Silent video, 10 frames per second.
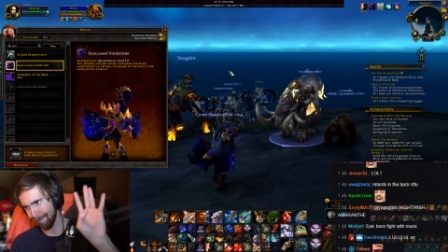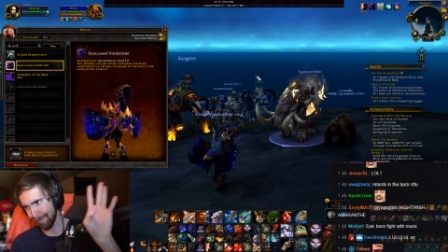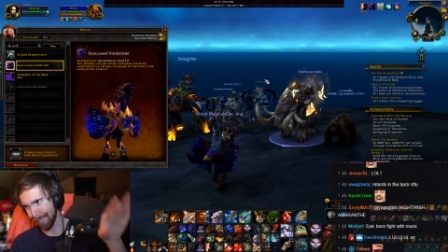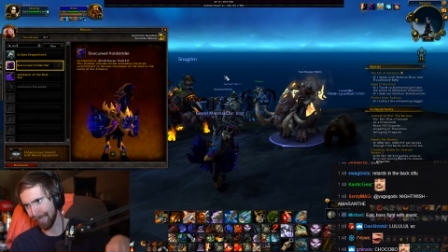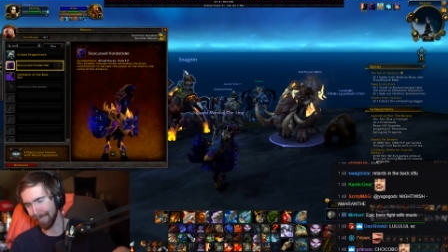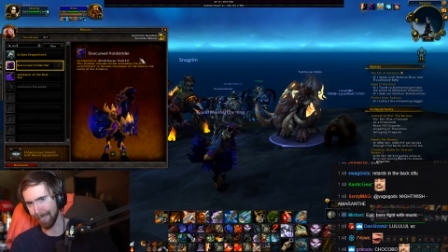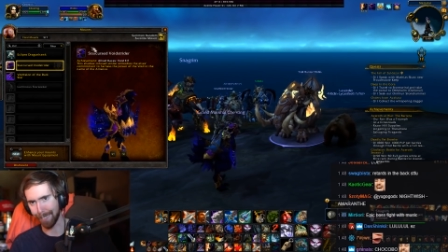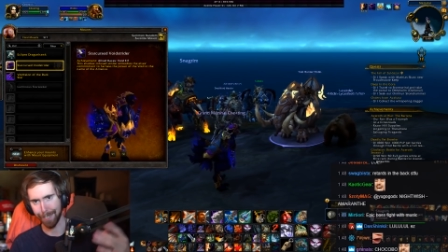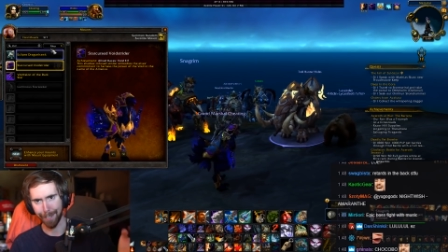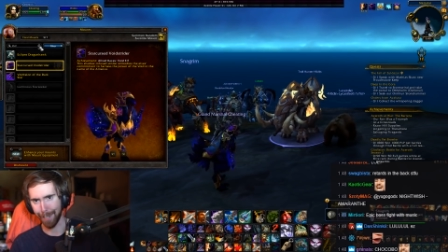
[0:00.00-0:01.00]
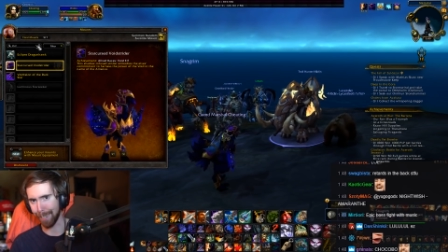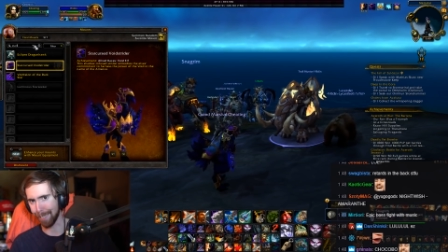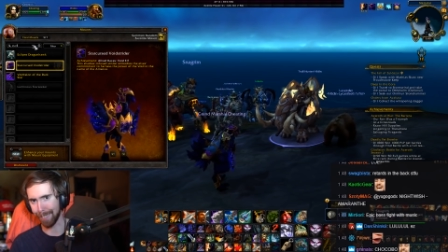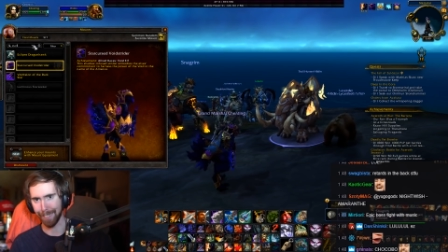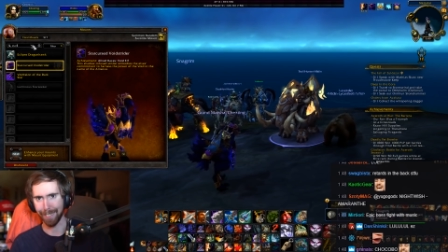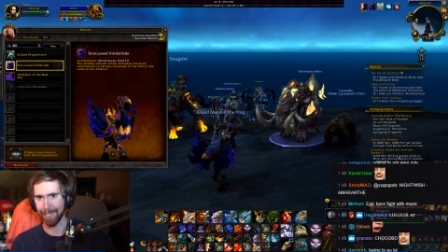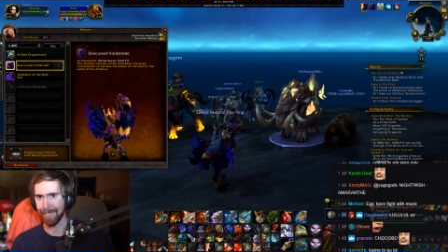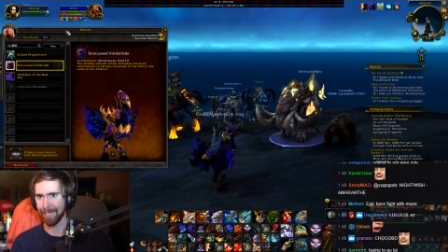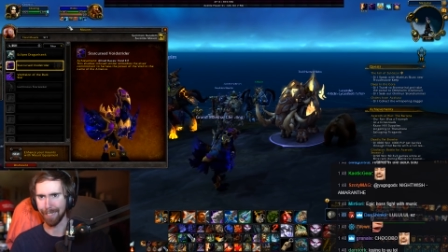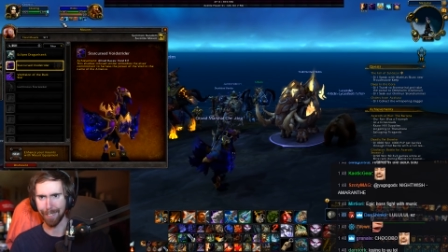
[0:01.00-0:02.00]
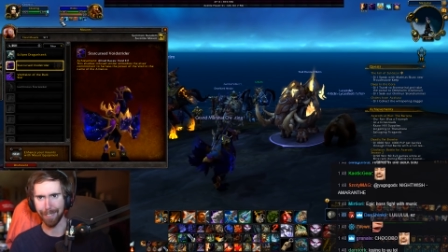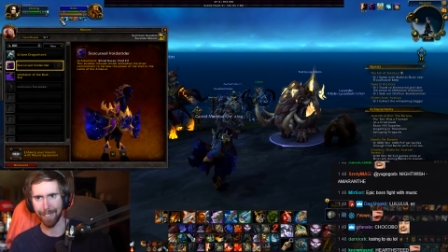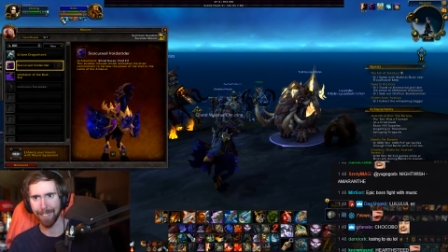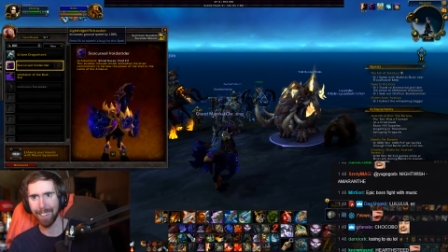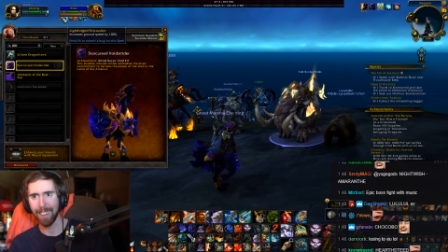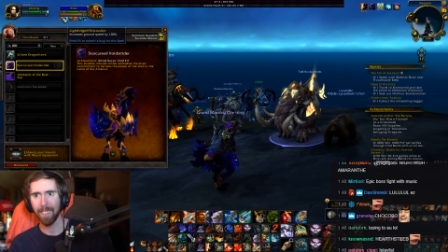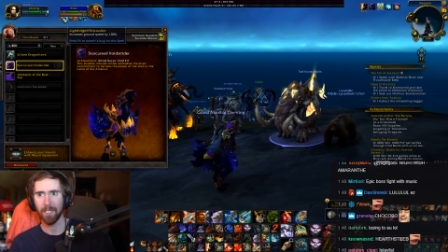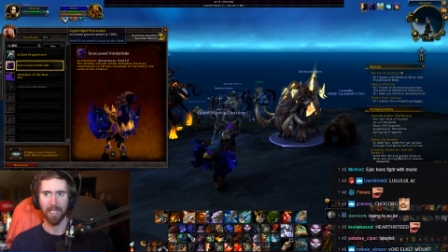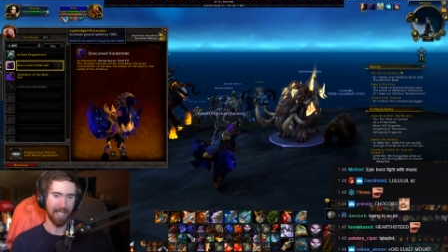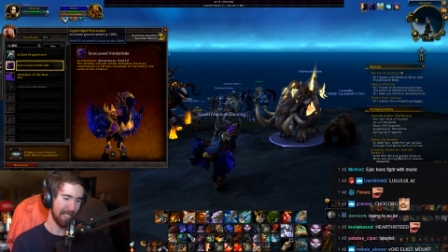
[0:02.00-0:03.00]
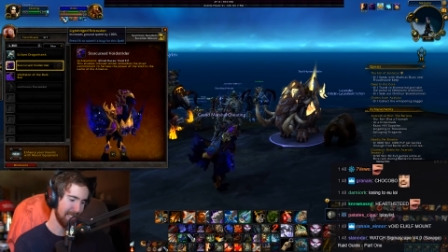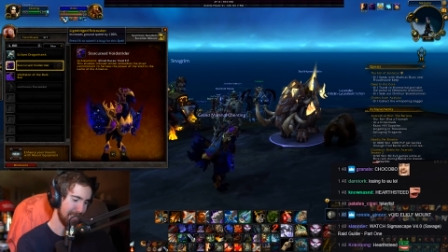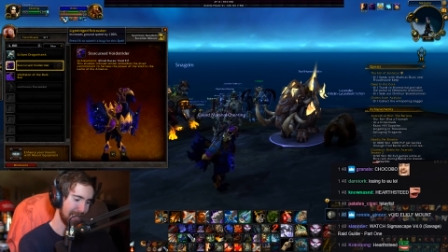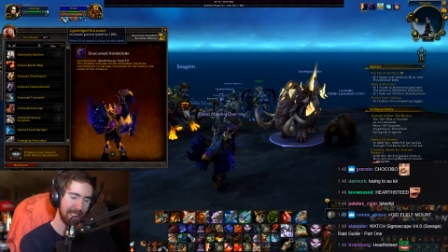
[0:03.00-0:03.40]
Easy, easy, easy, easy, easy. Easy.